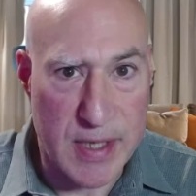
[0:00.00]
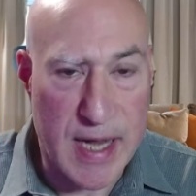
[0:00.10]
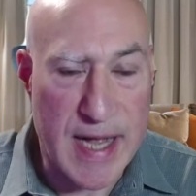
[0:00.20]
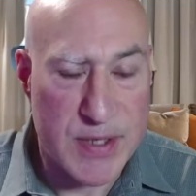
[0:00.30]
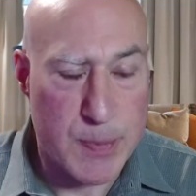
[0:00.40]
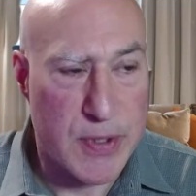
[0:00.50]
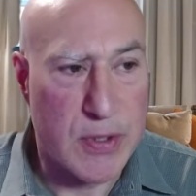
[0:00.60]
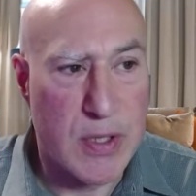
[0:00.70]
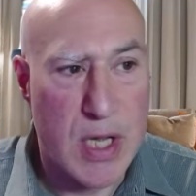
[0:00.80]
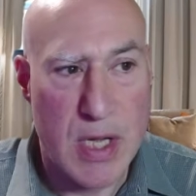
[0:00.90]

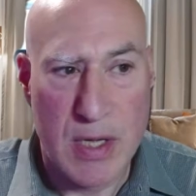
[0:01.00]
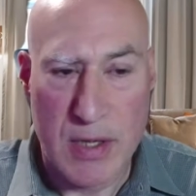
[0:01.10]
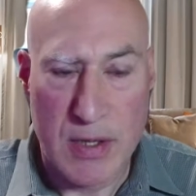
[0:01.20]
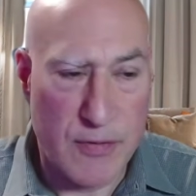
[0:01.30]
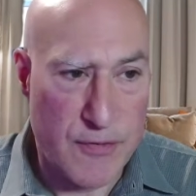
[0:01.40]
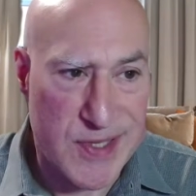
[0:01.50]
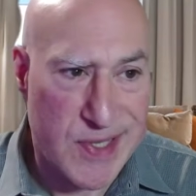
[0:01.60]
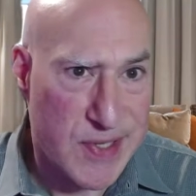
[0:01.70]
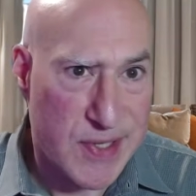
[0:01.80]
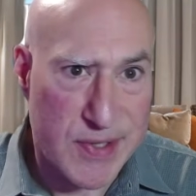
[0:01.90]
hospital, the
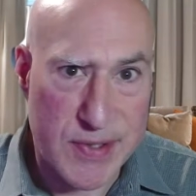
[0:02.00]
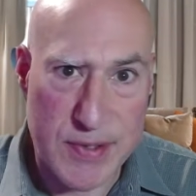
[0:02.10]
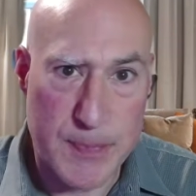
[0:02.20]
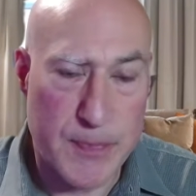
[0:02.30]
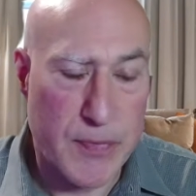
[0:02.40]
physicists